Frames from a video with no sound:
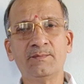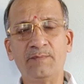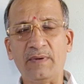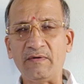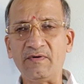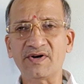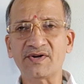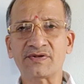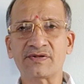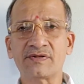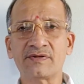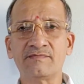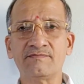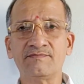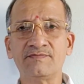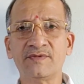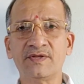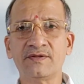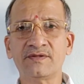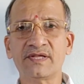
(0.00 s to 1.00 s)
powers
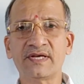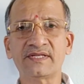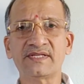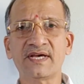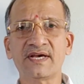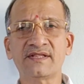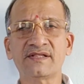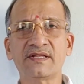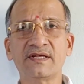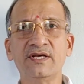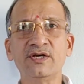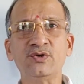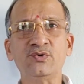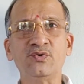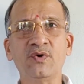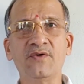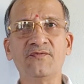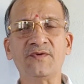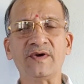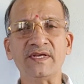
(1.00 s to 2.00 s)
such as
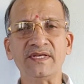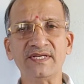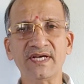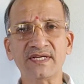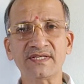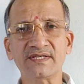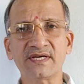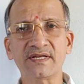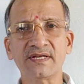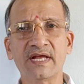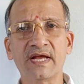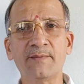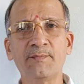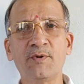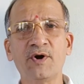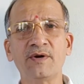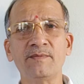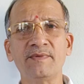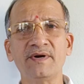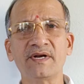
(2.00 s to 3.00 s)
issue of injunction,
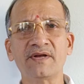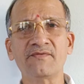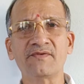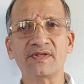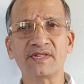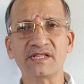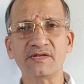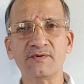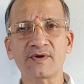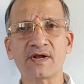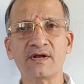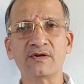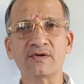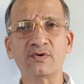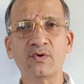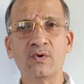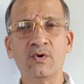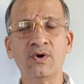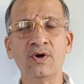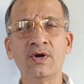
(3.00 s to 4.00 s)
appointment of receiver
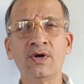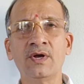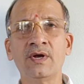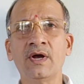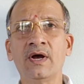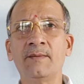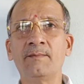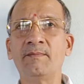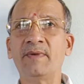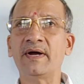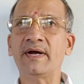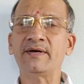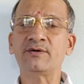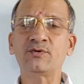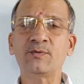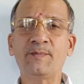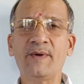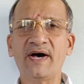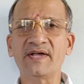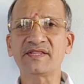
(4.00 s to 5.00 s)
also,
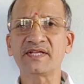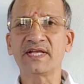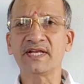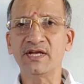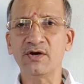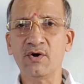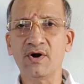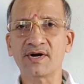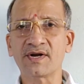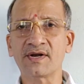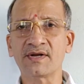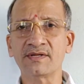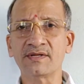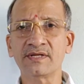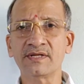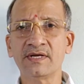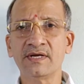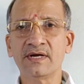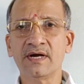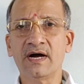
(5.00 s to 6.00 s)
to pass any orders
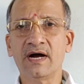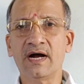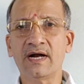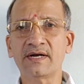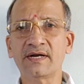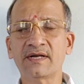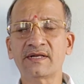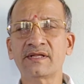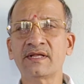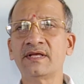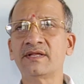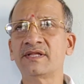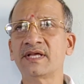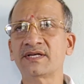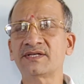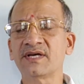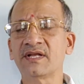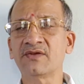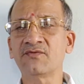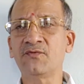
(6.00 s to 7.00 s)
under
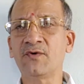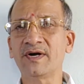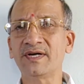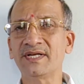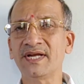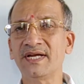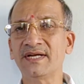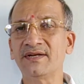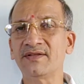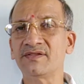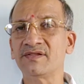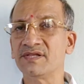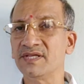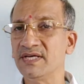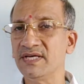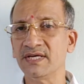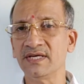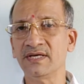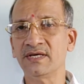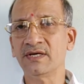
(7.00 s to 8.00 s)
section
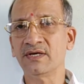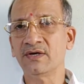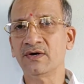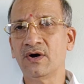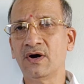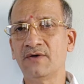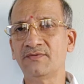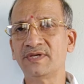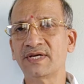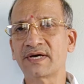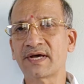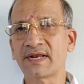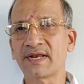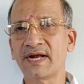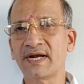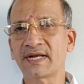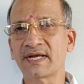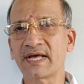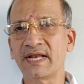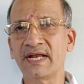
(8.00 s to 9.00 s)
48C of the
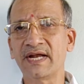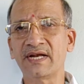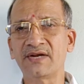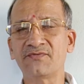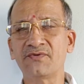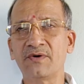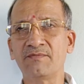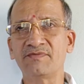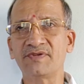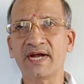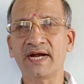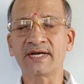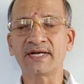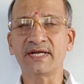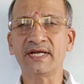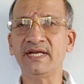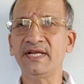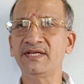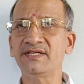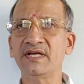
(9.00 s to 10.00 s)
Karnataka Land Reforms
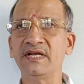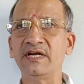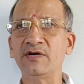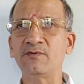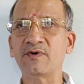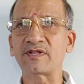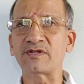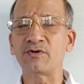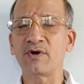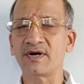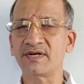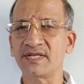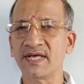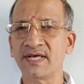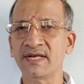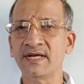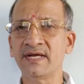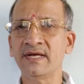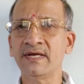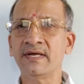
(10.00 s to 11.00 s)
Act. Initially it was not
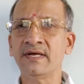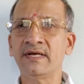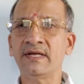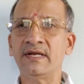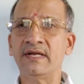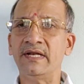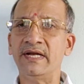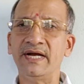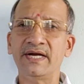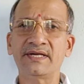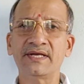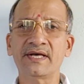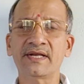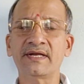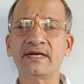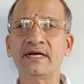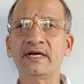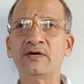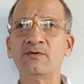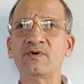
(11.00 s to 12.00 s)
there. Later
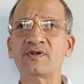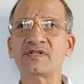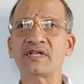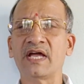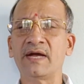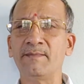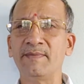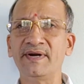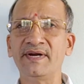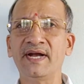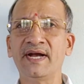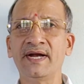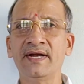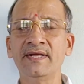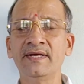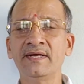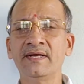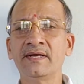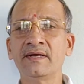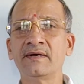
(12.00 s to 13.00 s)
it was amended
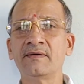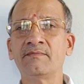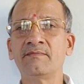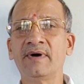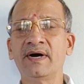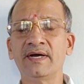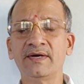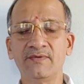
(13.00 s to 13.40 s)
by